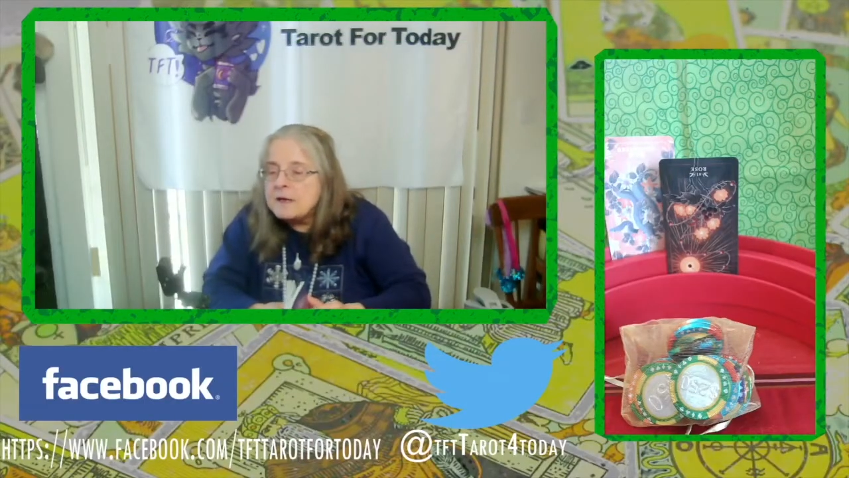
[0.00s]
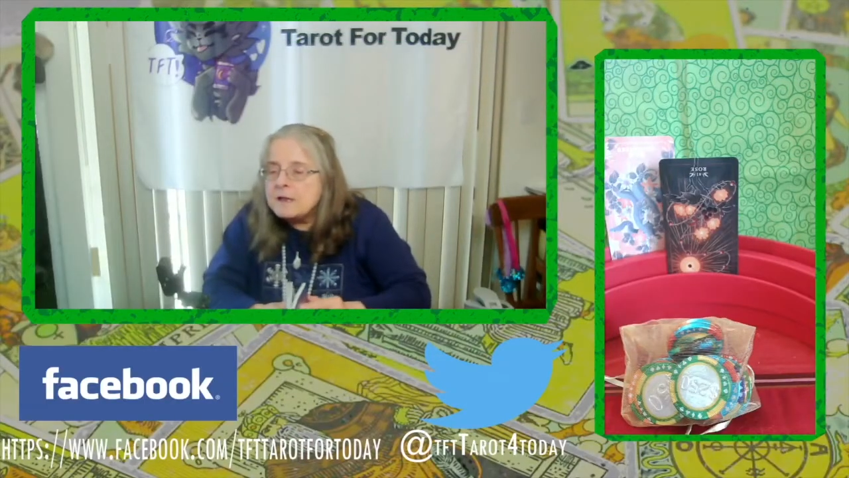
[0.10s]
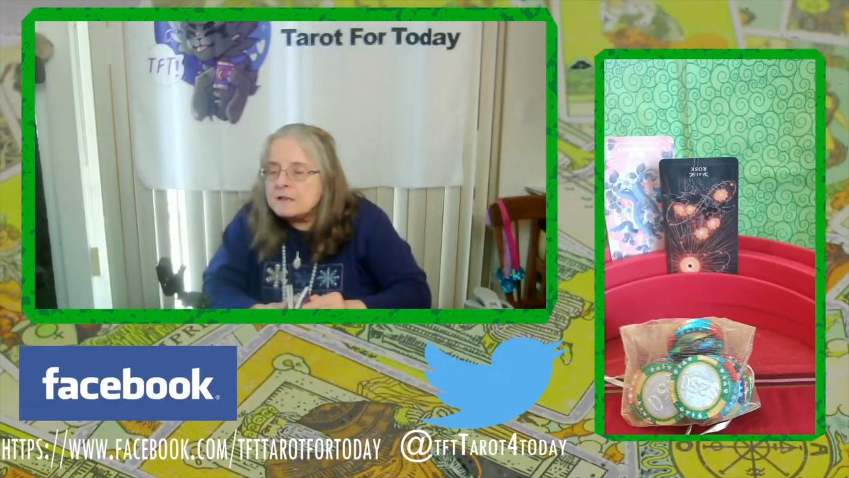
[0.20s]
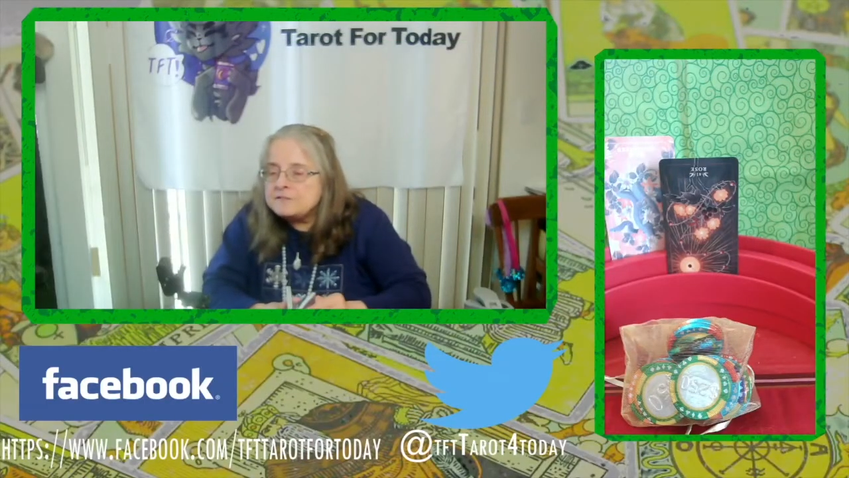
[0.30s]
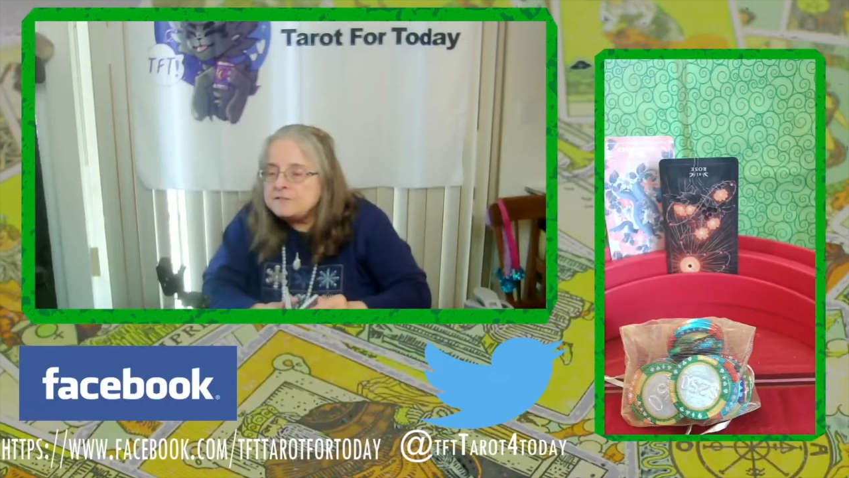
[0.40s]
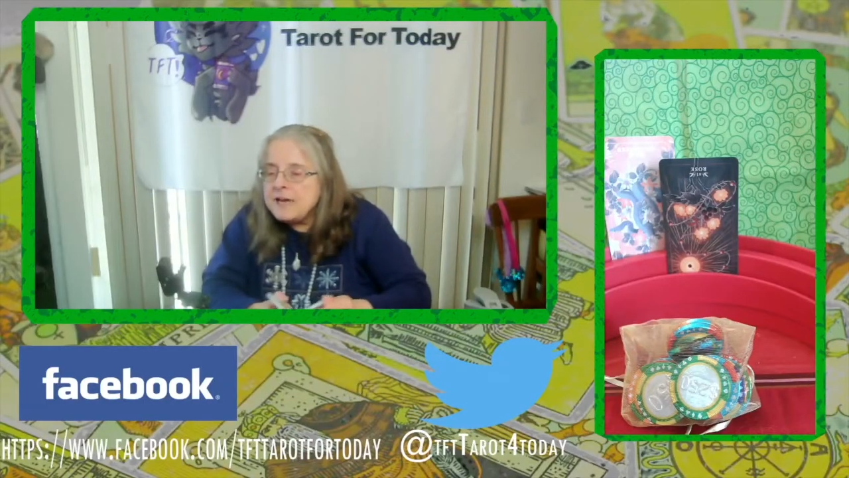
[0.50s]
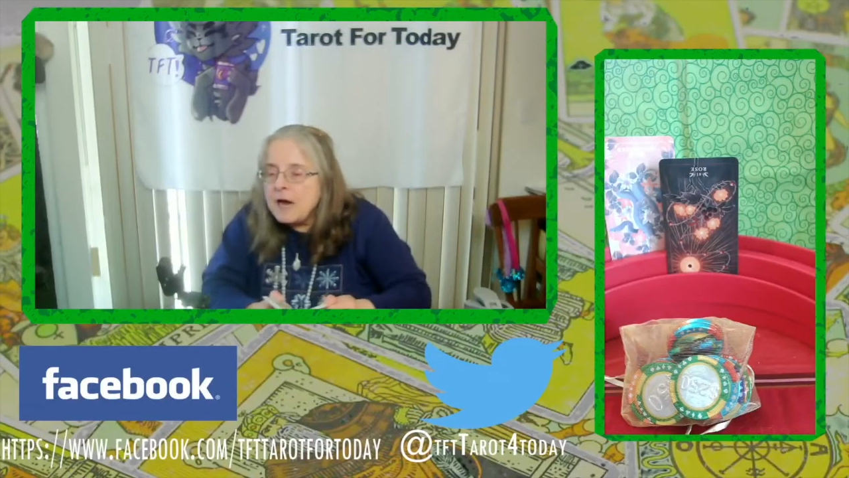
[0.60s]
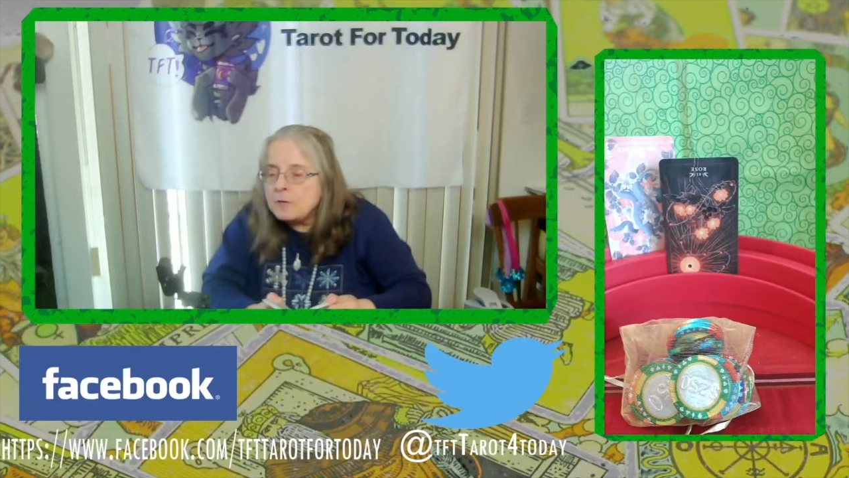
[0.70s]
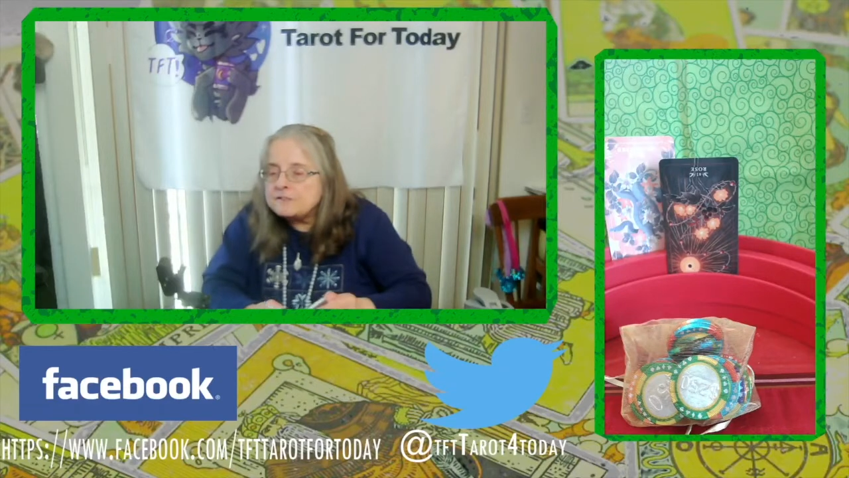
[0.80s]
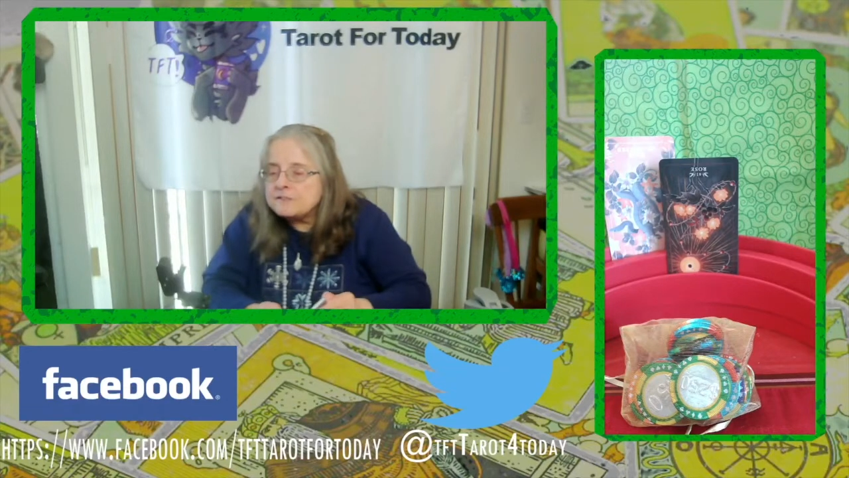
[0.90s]
Let's see
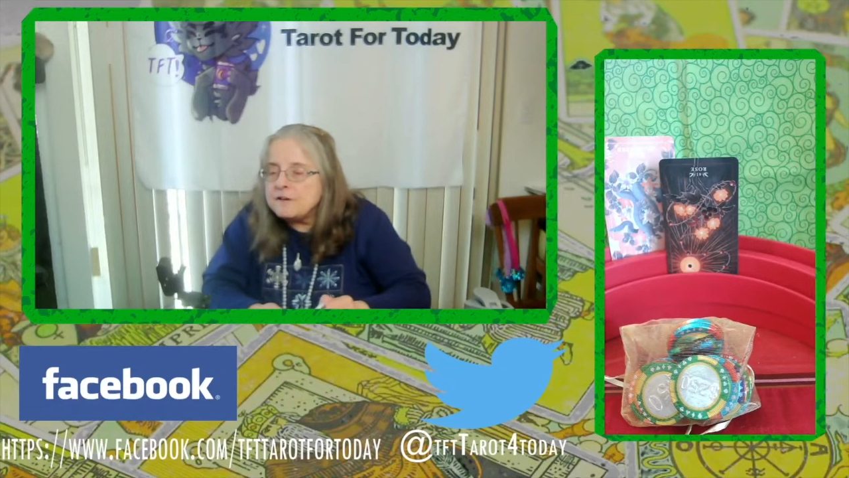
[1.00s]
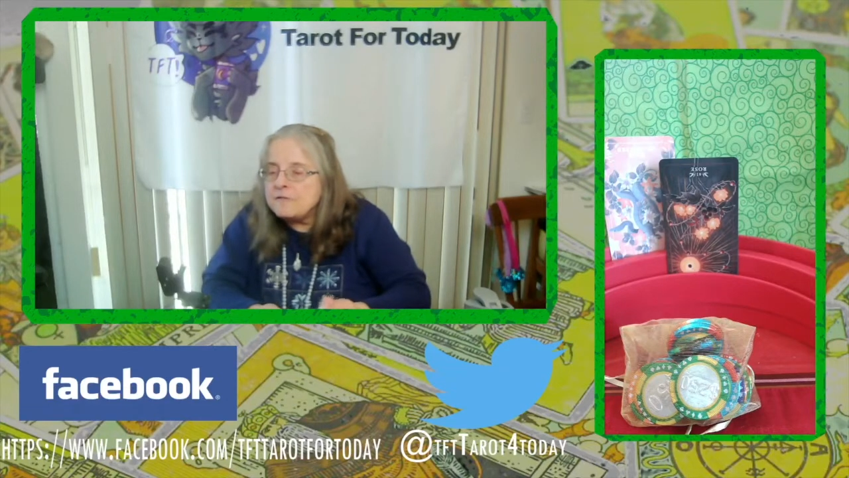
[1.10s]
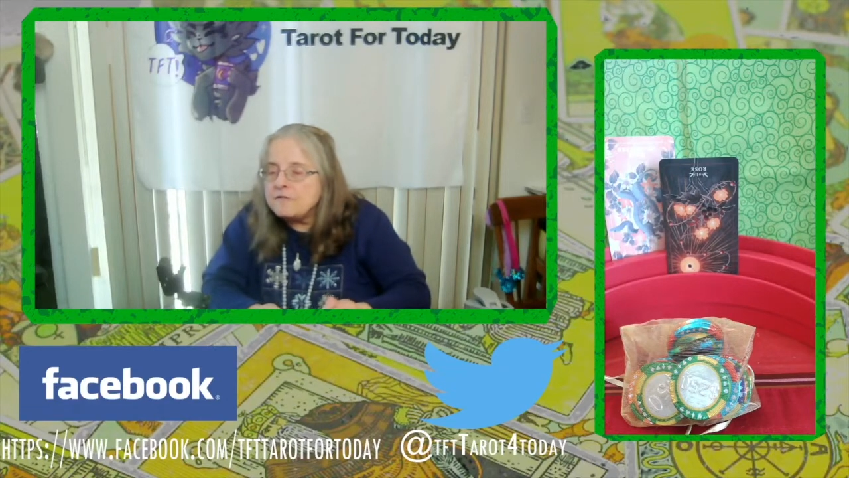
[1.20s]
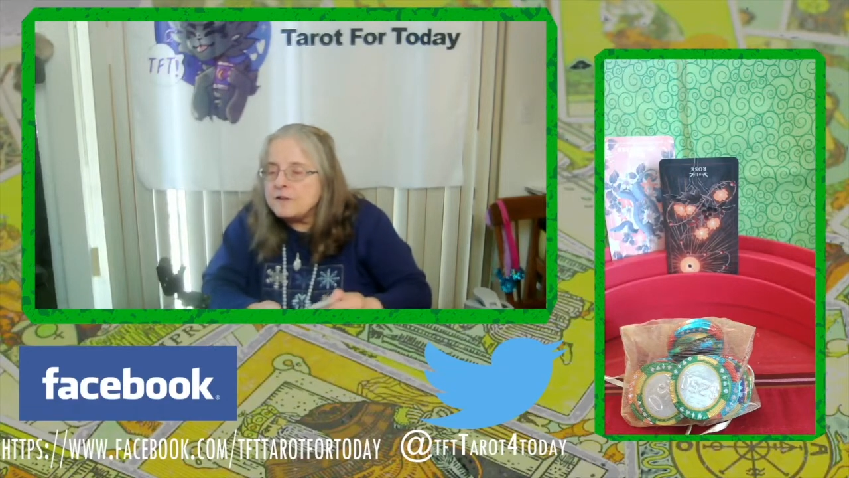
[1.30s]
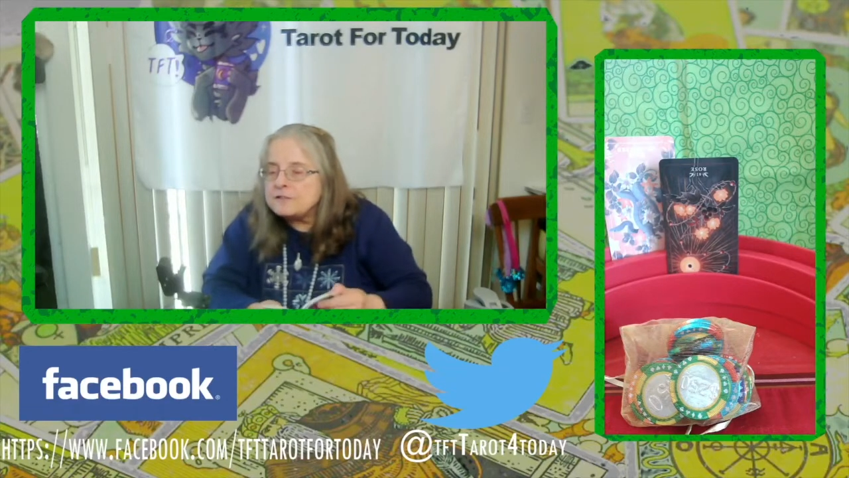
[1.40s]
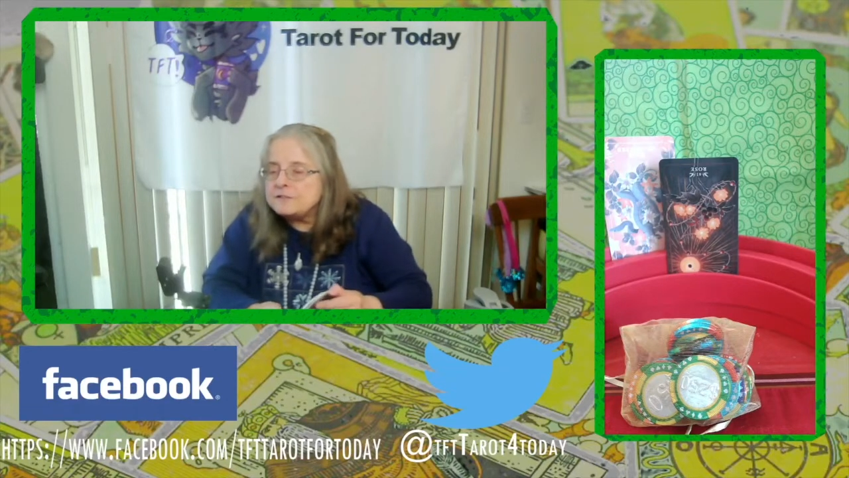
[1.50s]
how it's going to affect